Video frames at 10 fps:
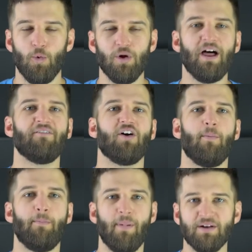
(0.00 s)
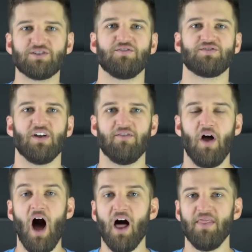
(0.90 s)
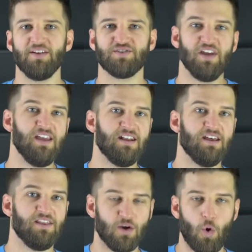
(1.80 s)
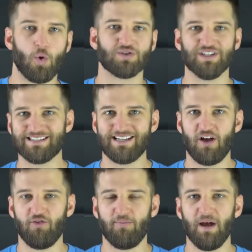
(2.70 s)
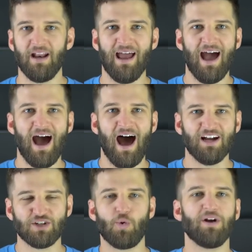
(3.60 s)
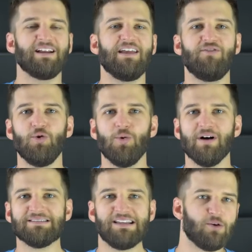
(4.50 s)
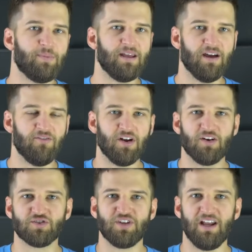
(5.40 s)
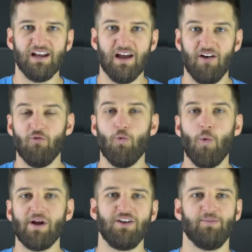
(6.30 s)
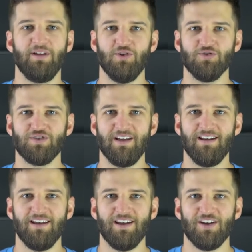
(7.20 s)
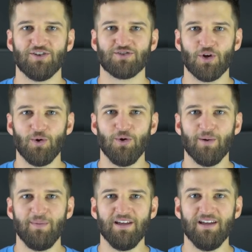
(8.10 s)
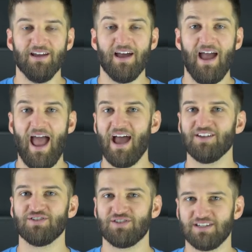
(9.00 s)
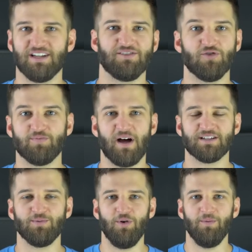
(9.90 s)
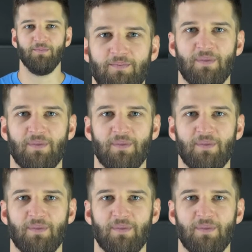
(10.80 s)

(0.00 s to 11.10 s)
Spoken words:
We'll have a bunch of stuff on this in the course itself, but I just wanted to give you a little bit of an understanding of what you'll be using so you can be as successful as possible.